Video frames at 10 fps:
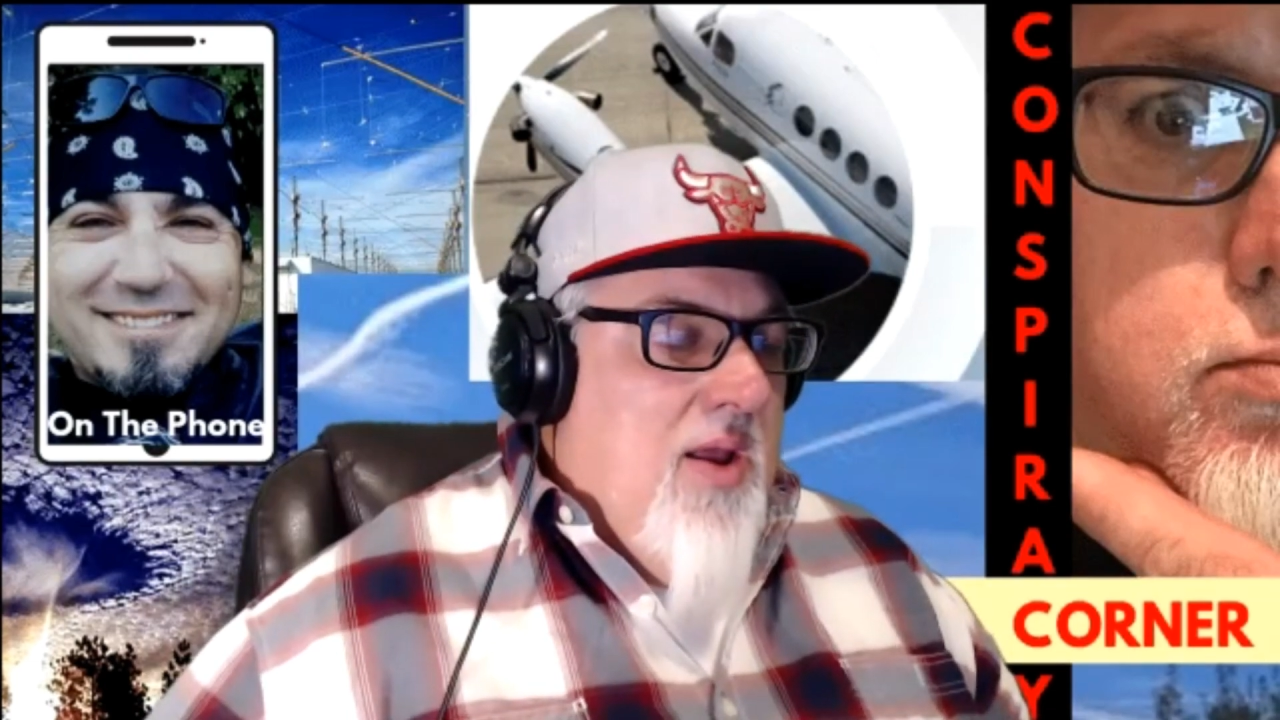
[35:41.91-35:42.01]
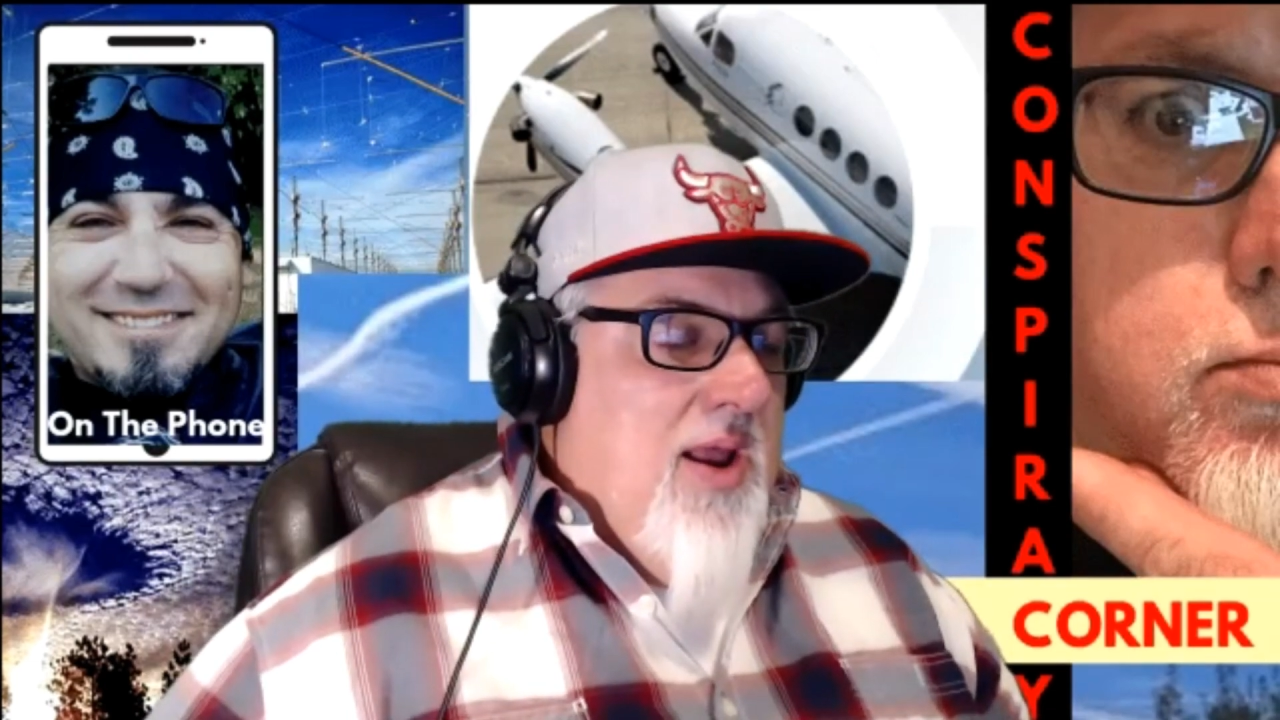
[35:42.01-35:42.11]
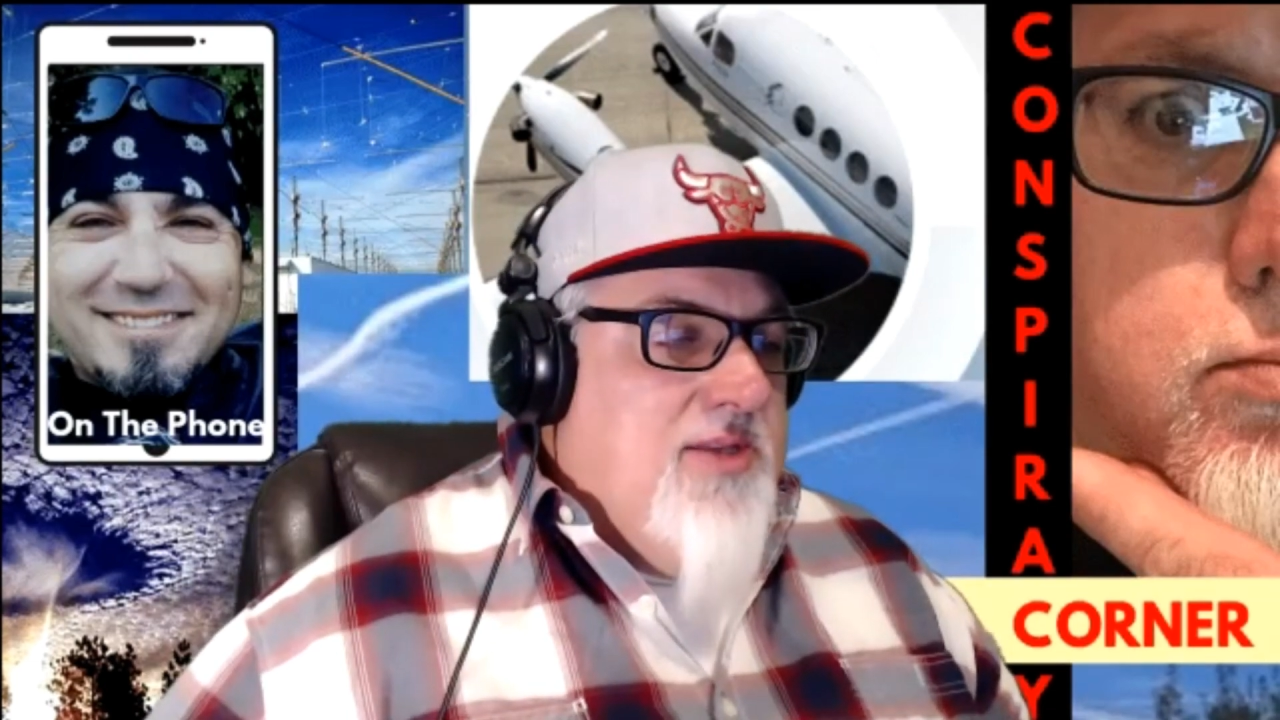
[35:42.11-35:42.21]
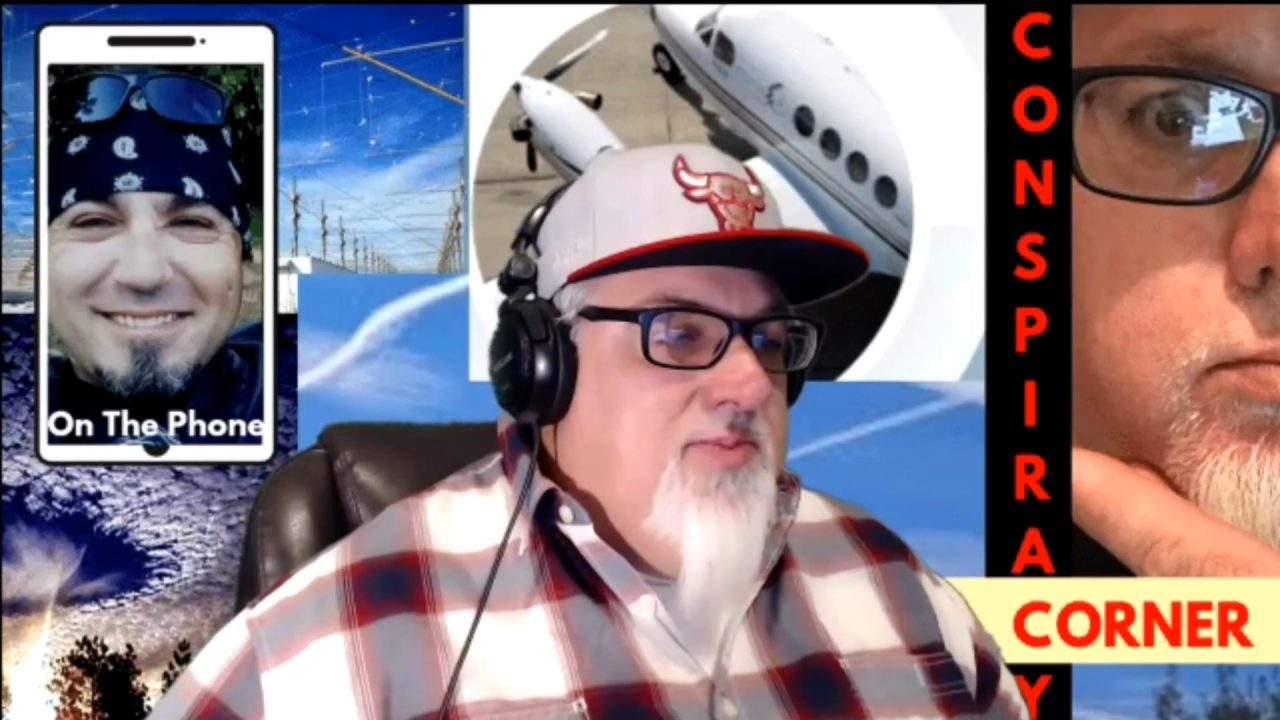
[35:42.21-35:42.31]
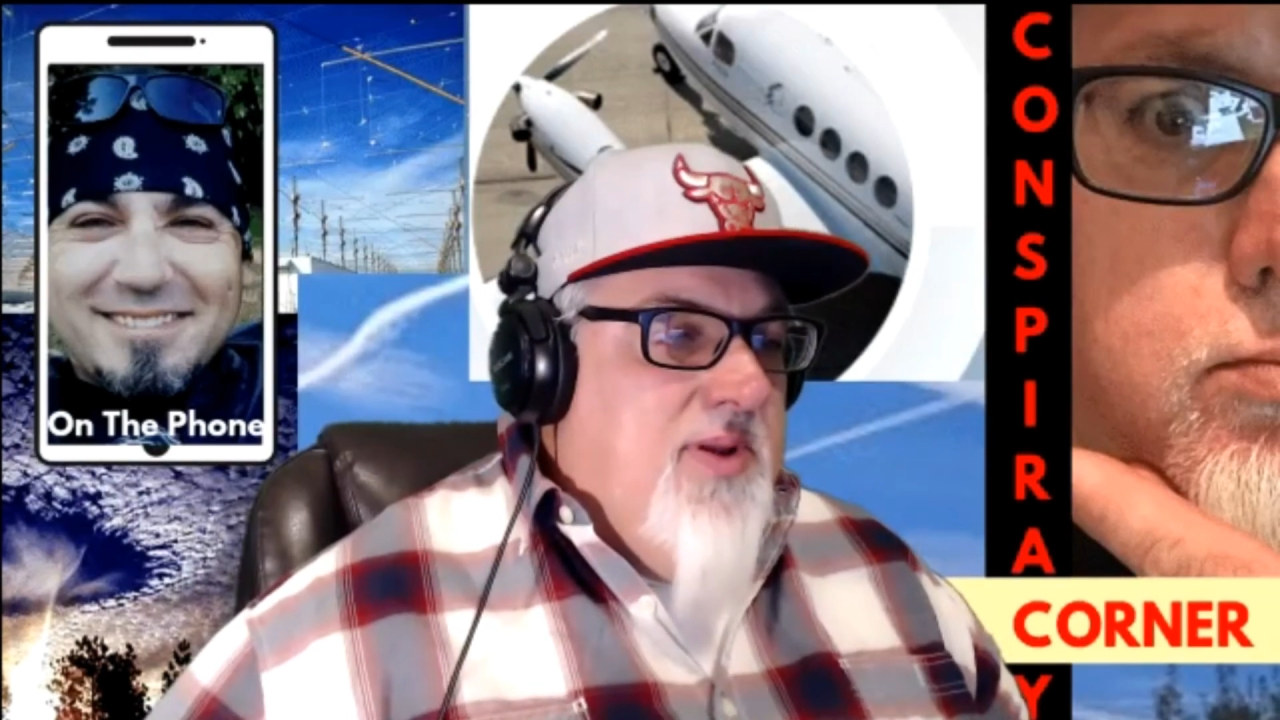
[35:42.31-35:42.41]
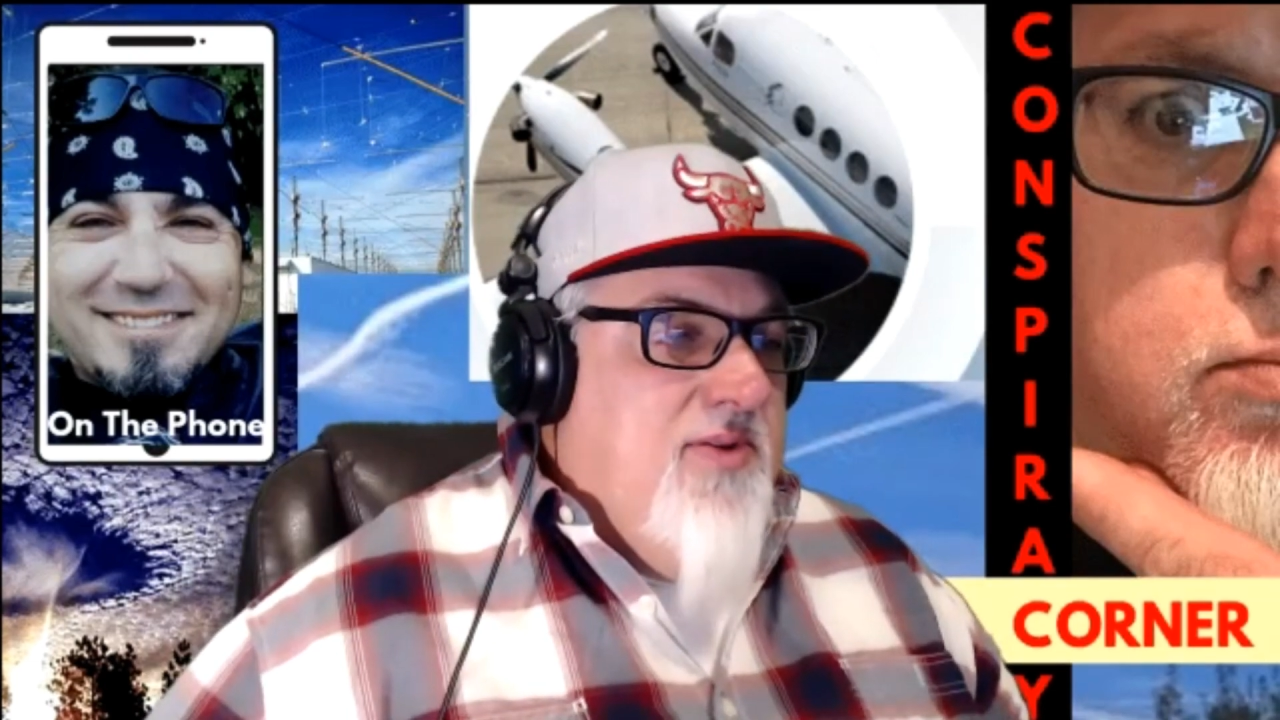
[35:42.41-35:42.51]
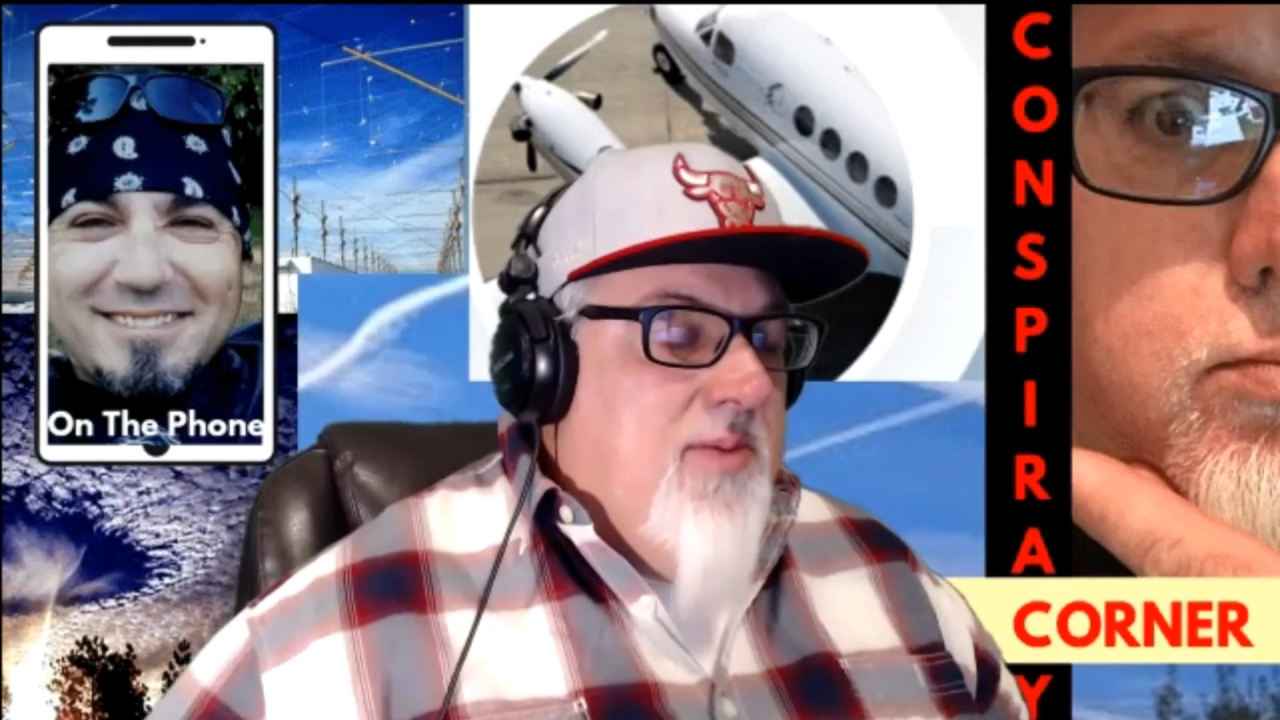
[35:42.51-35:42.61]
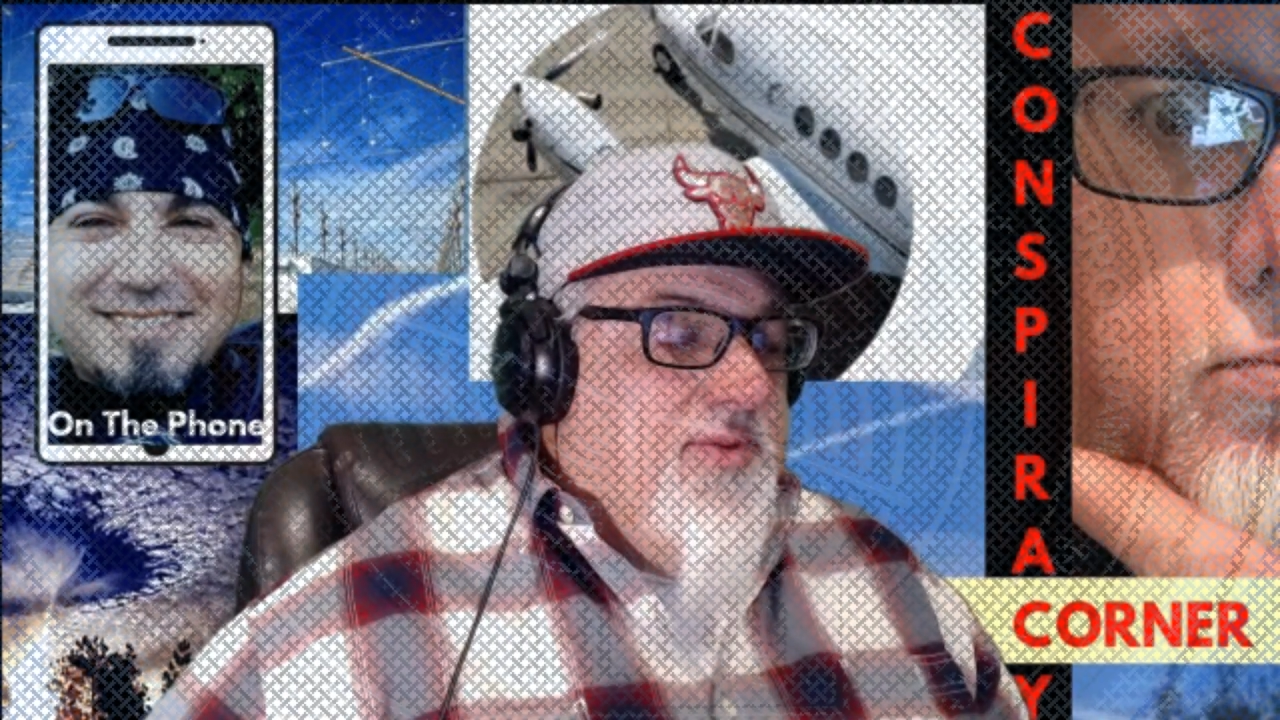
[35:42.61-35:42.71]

And that's been up